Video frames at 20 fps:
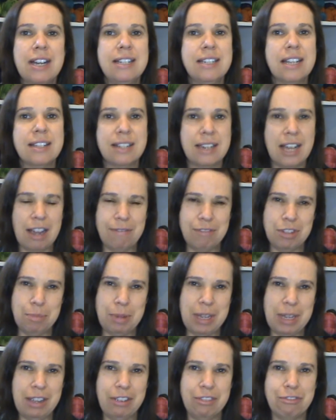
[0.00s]
It doesn't have to
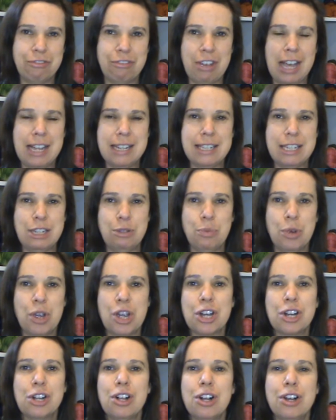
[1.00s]
be fancy
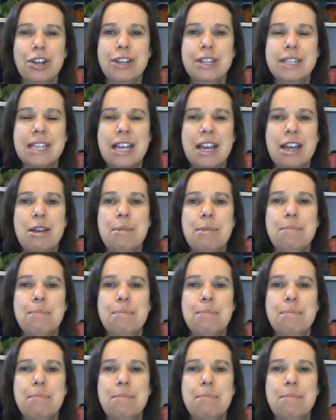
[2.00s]
work clothes,